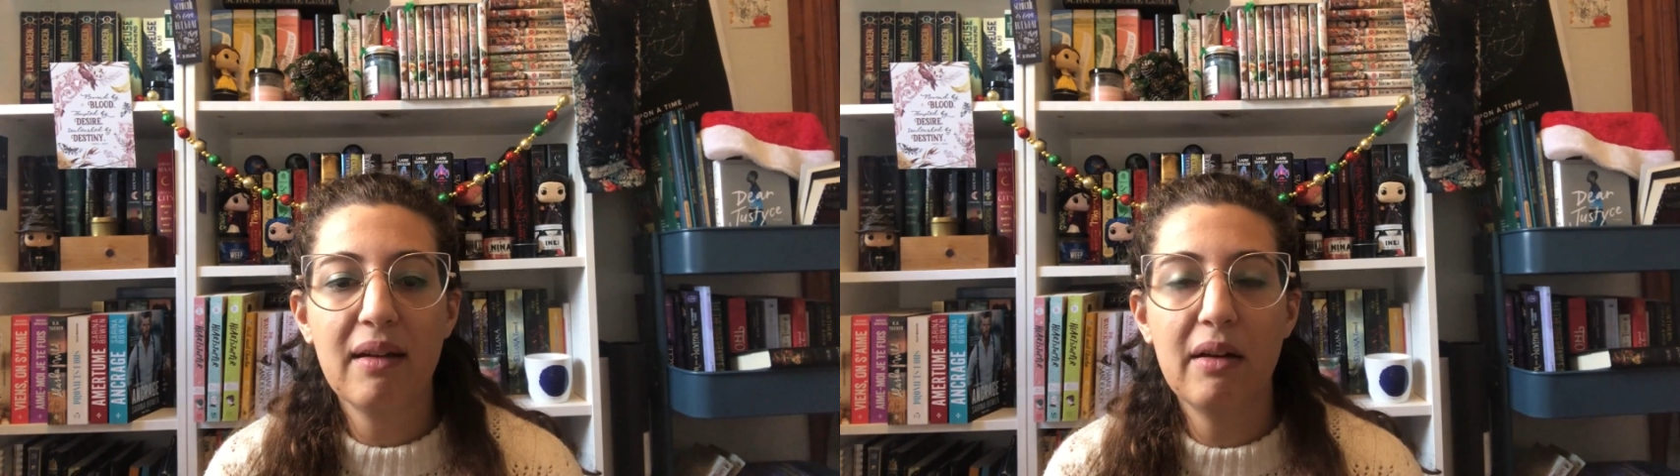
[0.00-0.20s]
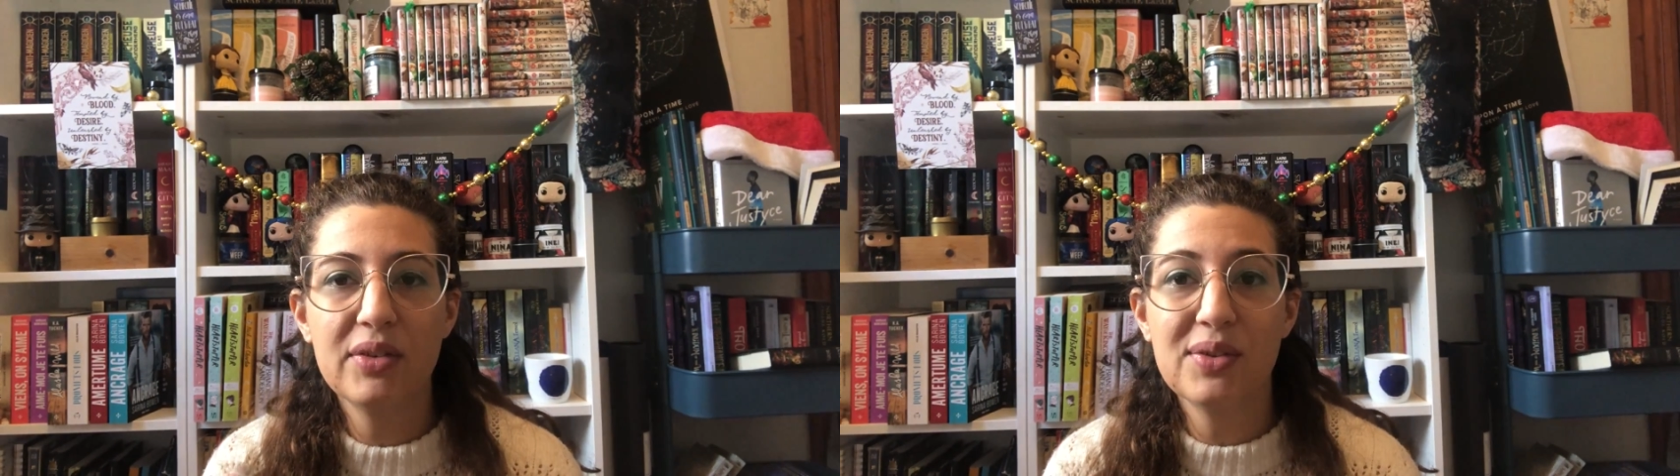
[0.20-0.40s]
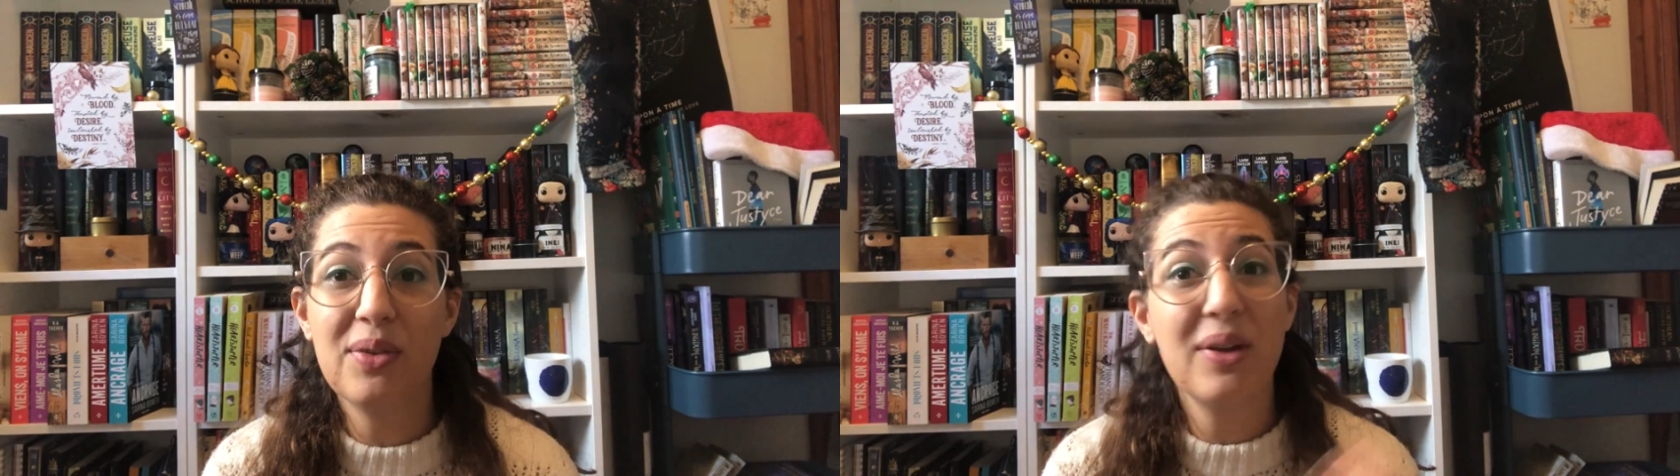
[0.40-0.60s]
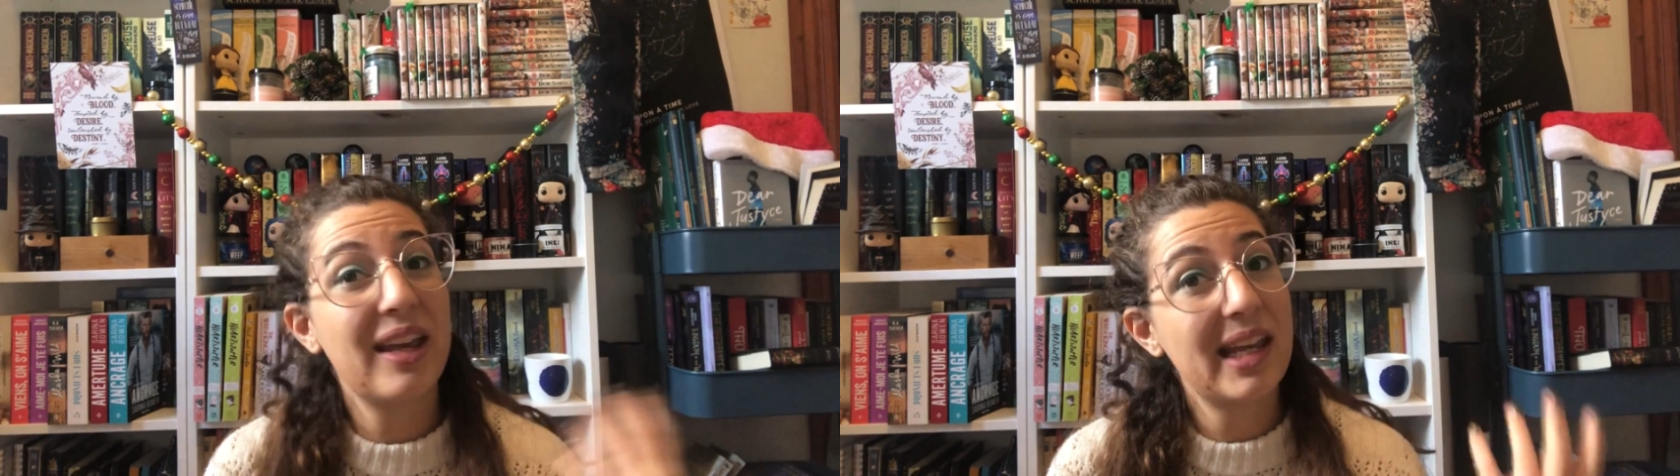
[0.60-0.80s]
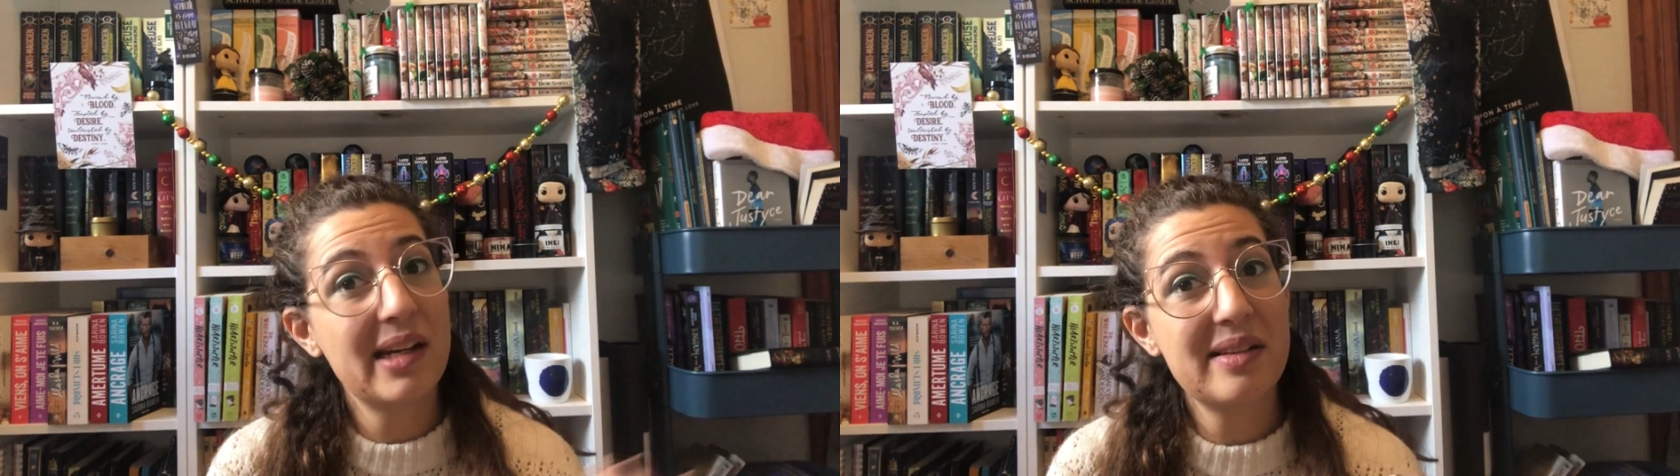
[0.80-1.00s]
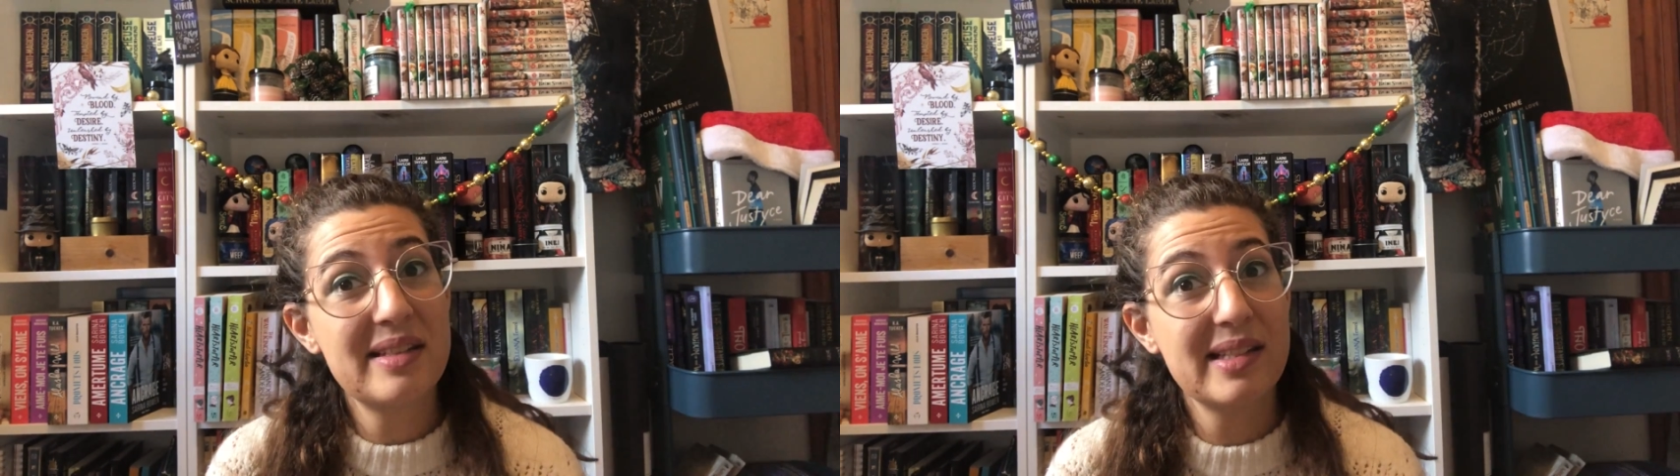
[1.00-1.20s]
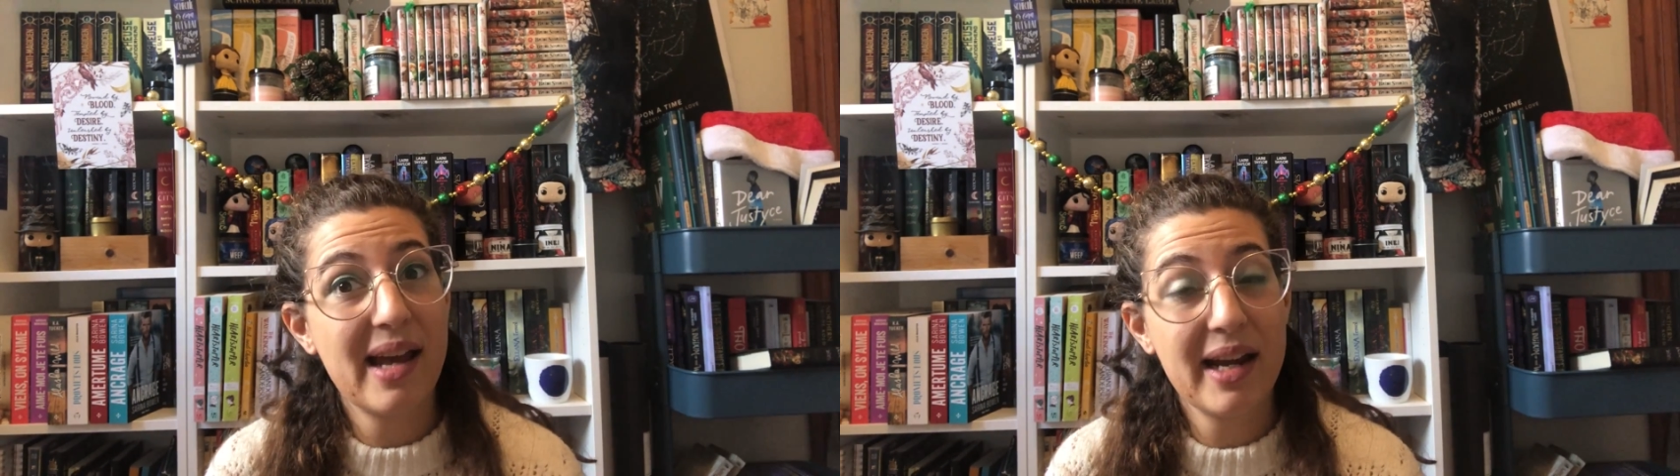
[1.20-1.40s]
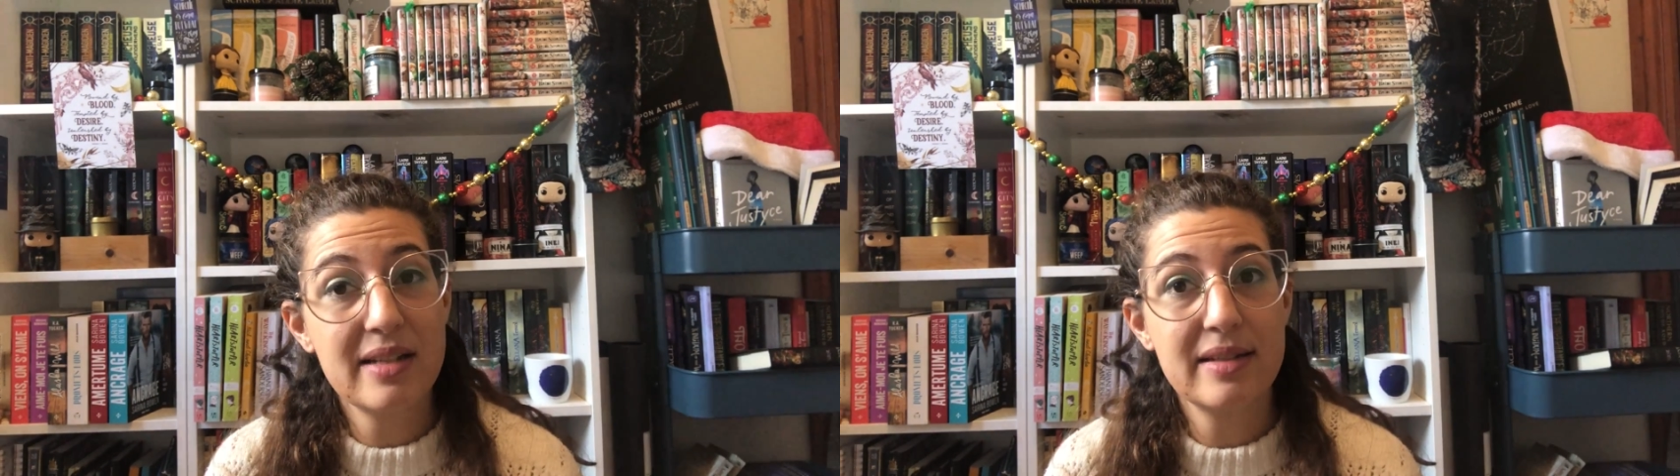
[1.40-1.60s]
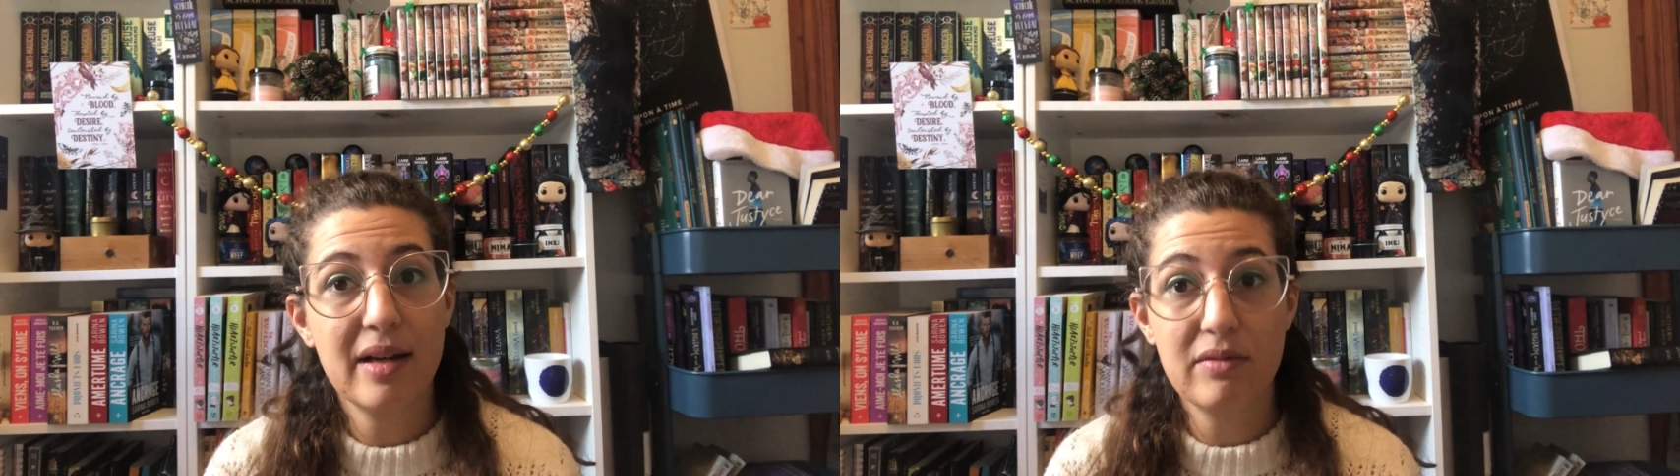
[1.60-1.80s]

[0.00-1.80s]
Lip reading: also the hidden sides